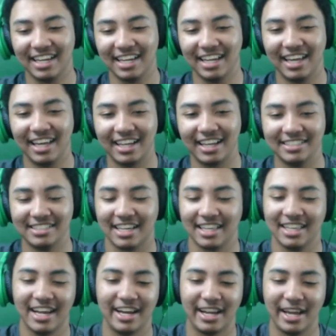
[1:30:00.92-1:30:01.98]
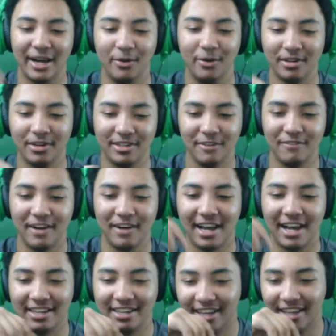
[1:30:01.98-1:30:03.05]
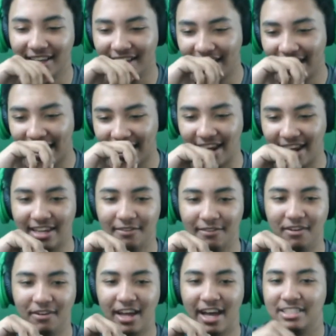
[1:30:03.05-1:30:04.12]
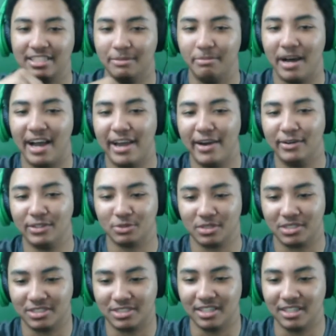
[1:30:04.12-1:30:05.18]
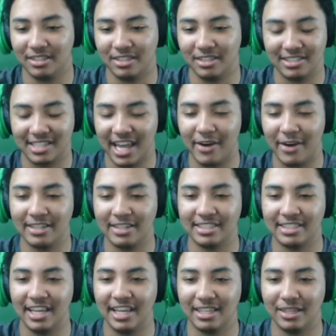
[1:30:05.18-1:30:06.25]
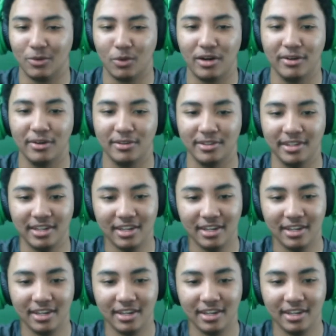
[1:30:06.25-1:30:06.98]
on a link, and he's like, "There you go, you're fine." And then I had to flash to BIOS, which is the scariest thing in the world.